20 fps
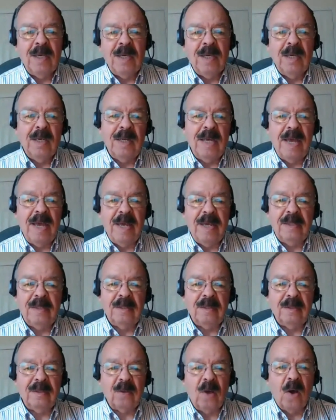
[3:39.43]
it
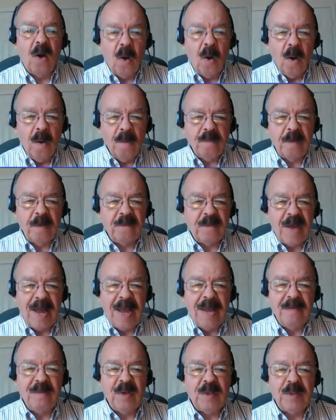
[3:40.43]
has over
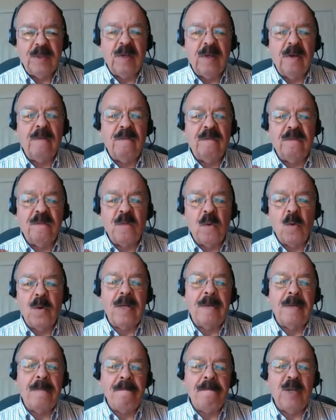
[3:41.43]

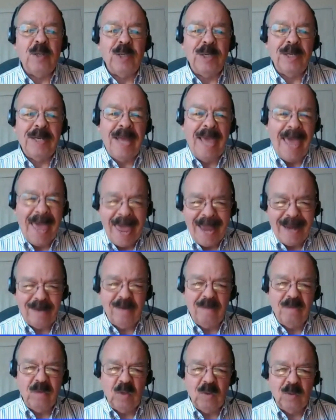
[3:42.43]
540 million
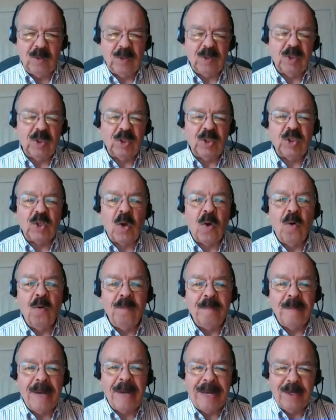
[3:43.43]
active users. It's
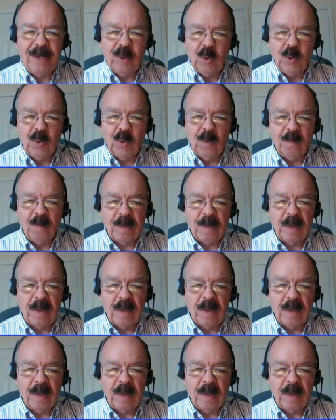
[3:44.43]
owned by Google.